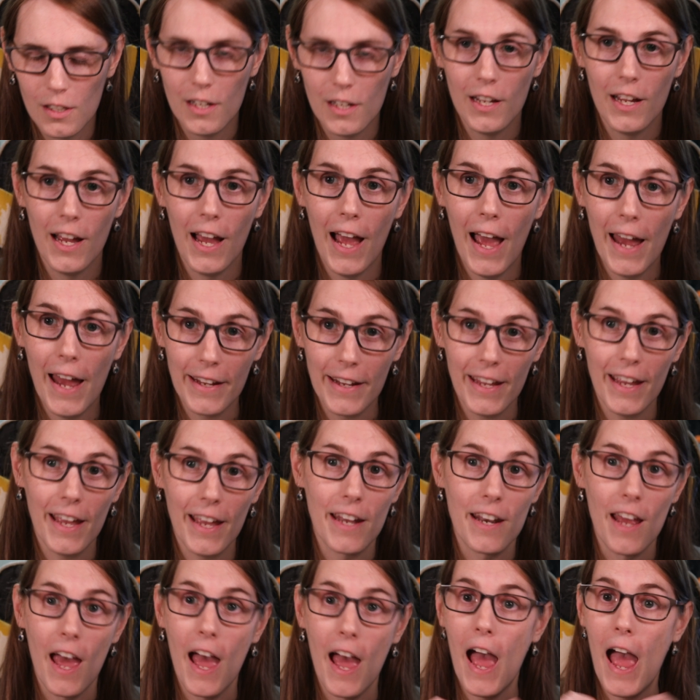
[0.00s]
And again,
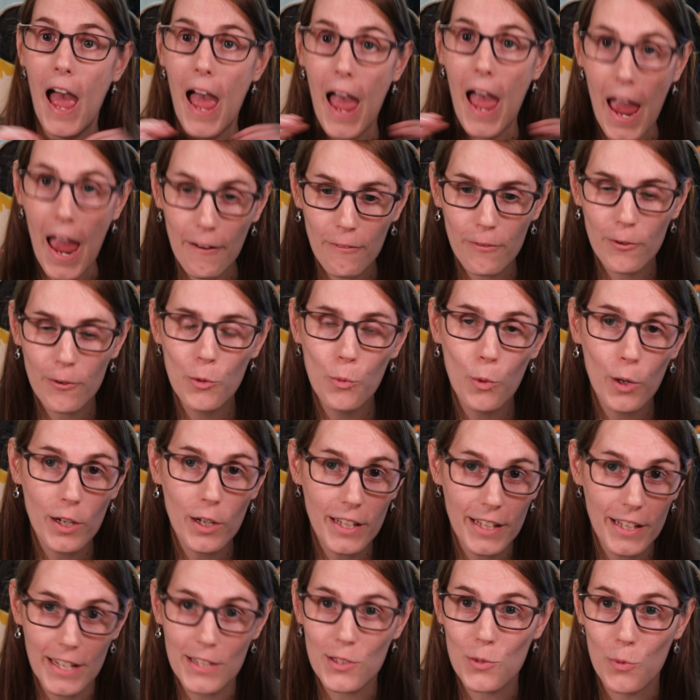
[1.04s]
everyone gets
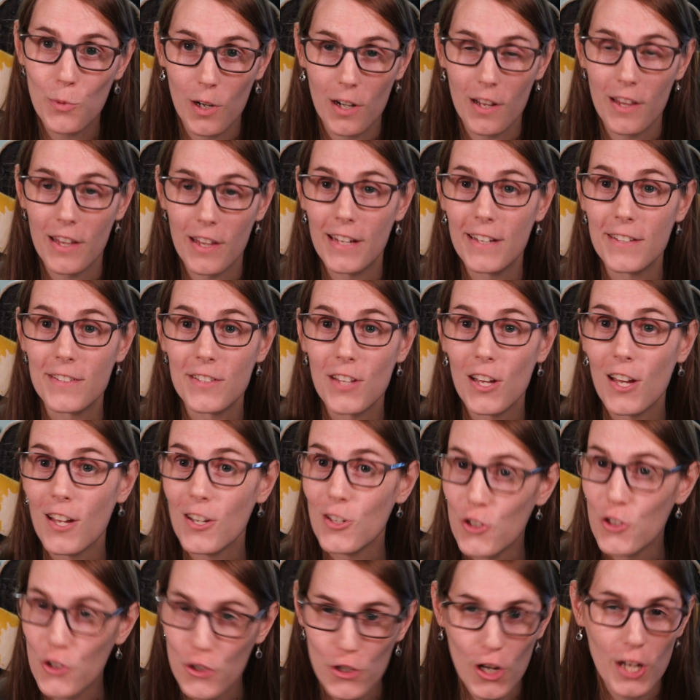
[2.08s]
one of these
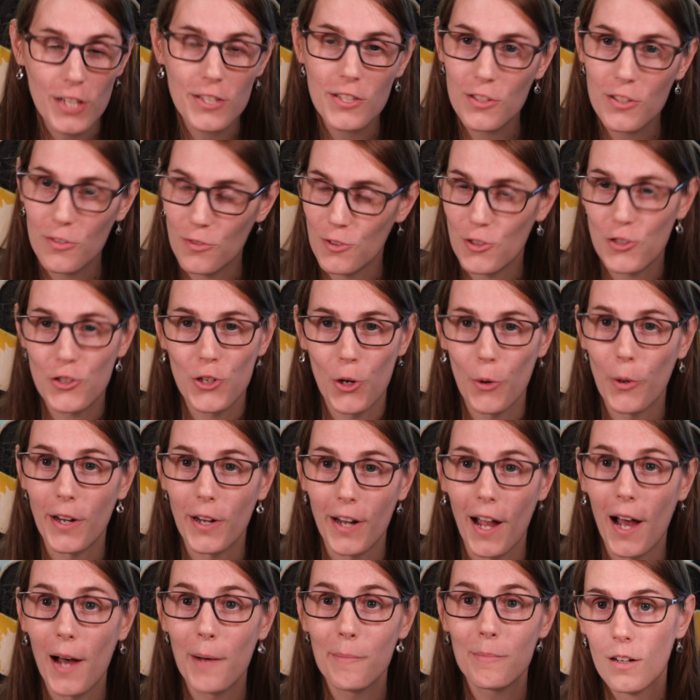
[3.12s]
just for showing up.
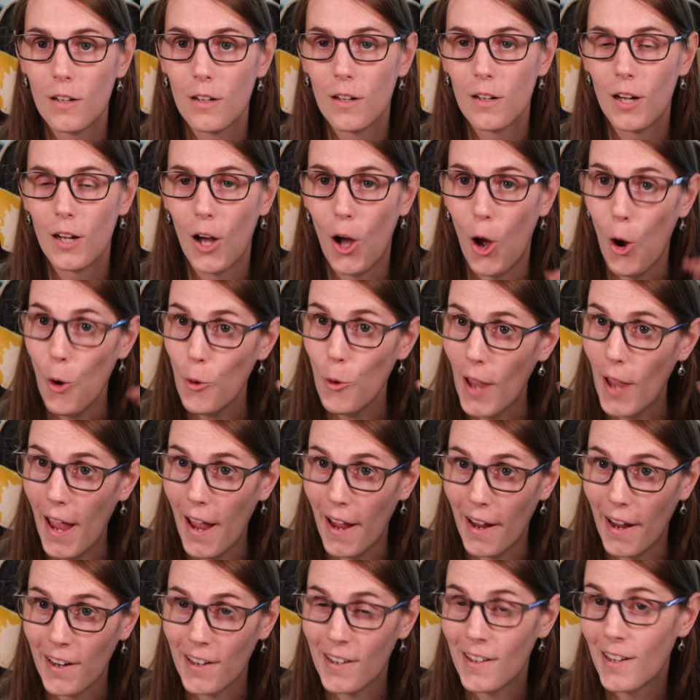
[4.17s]
Okay,
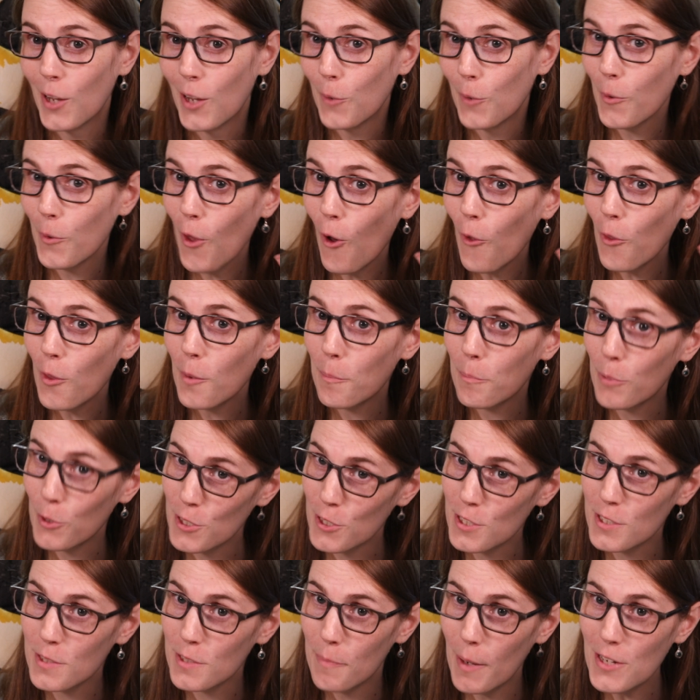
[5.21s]
with all the
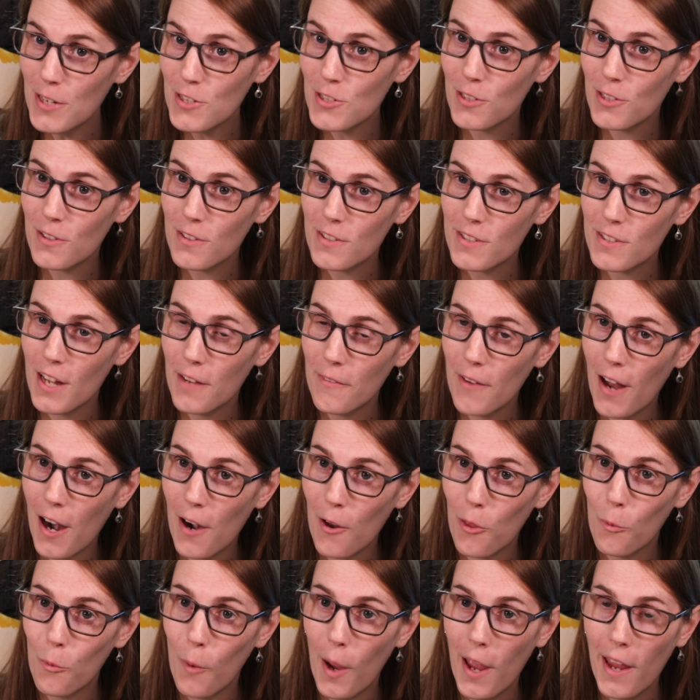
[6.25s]
participation stuff out of the
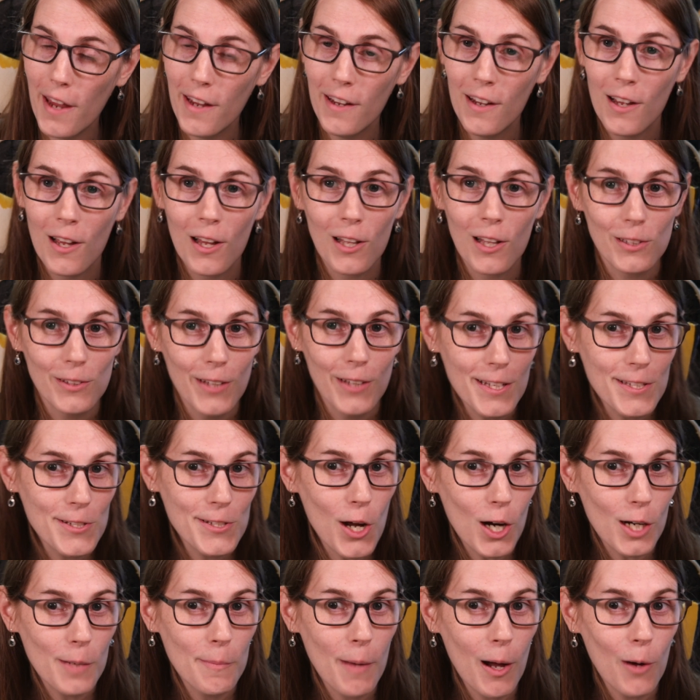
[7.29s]
way, let's talk
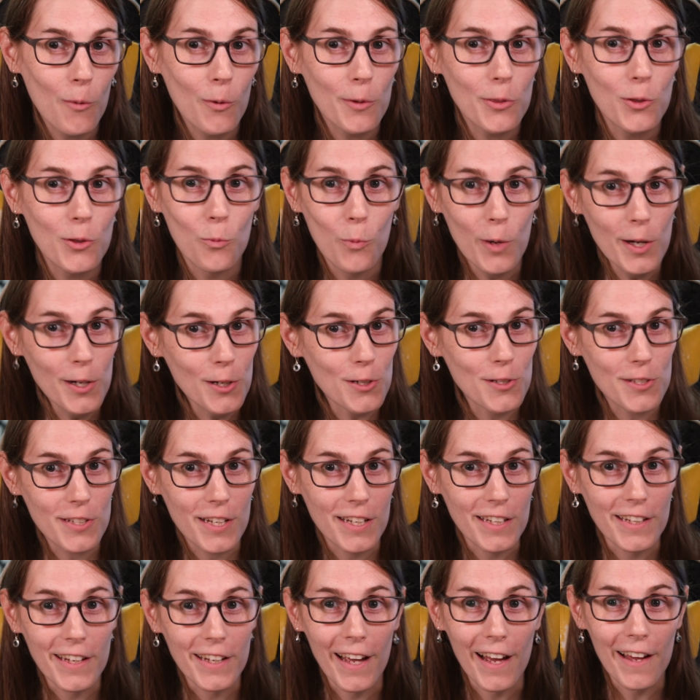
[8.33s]
about what the winners can
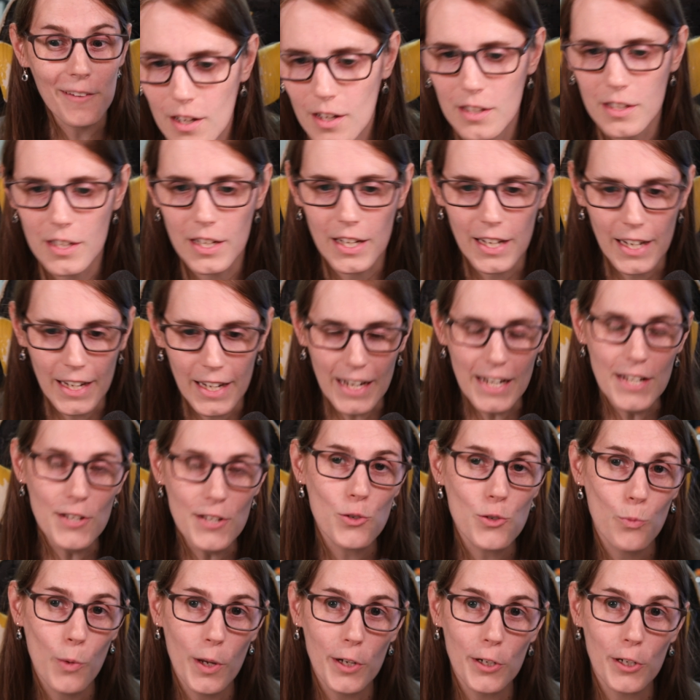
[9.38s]
get. Each
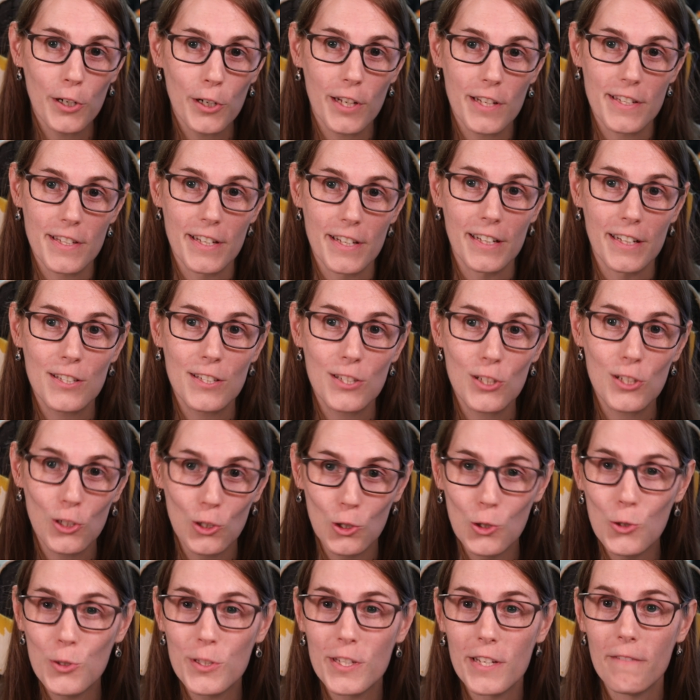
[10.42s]
winner gets an
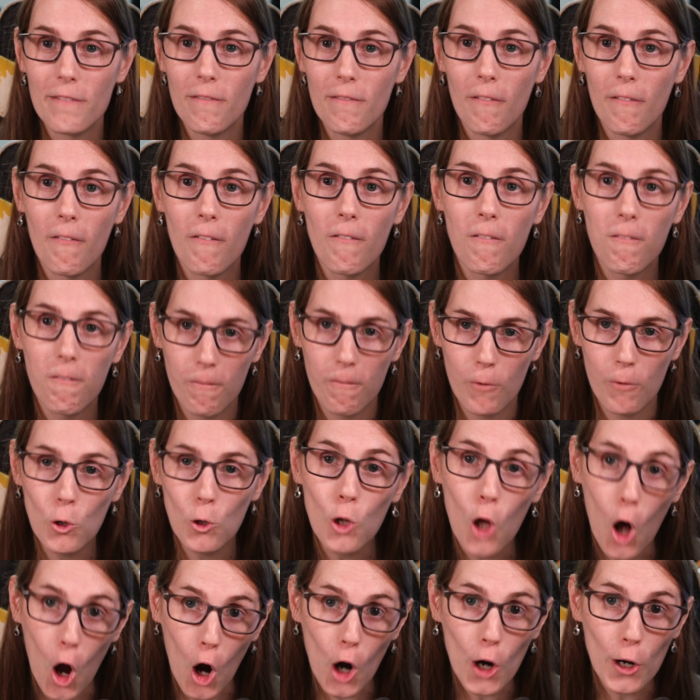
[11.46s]
exclusive full
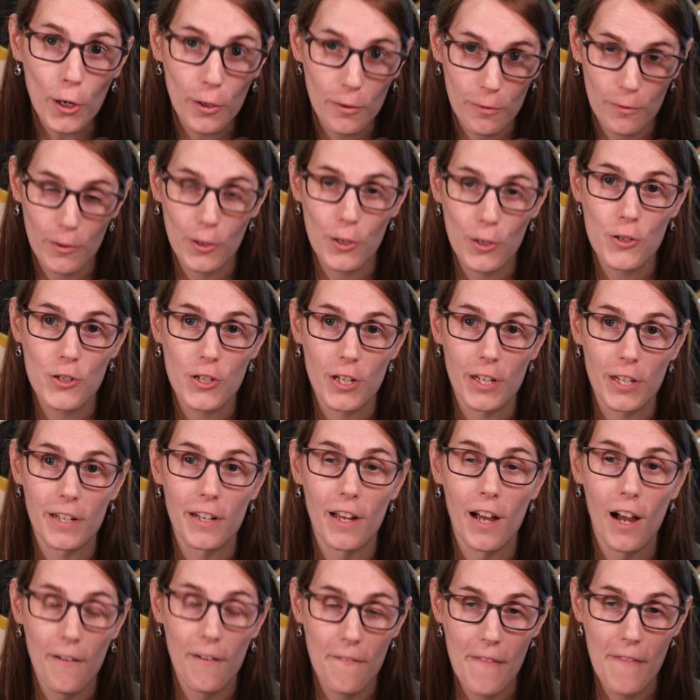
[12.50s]
art version of
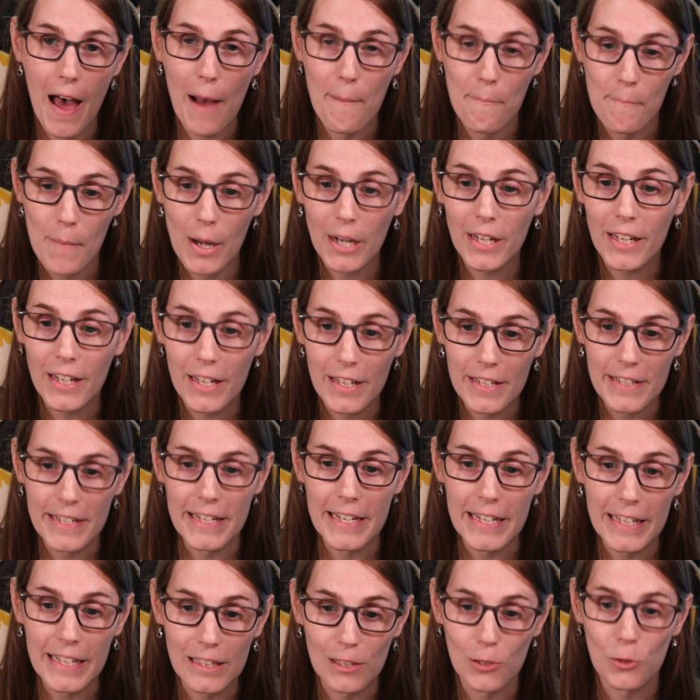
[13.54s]
that Monkey D.
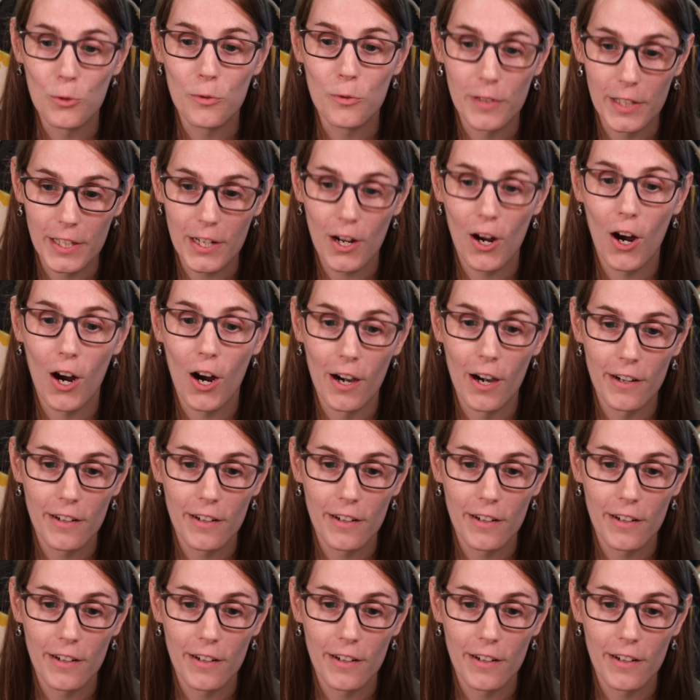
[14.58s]
Luffy card.